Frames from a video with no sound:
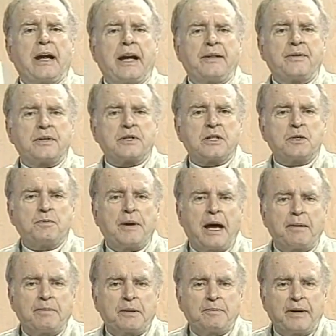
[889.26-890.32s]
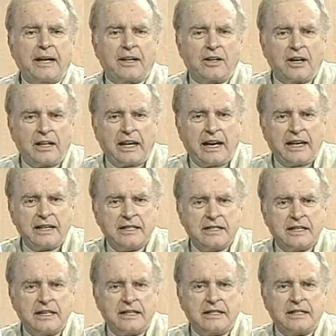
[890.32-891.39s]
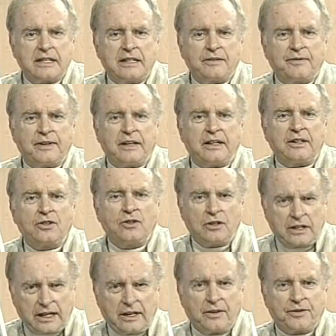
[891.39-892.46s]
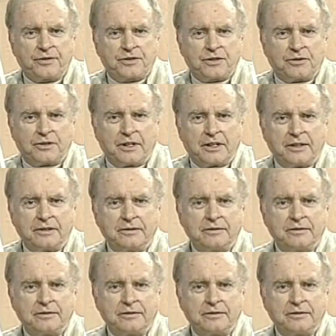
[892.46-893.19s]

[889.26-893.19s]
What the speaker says: ad. This is Pat McMahon on AZTV. Good health to you.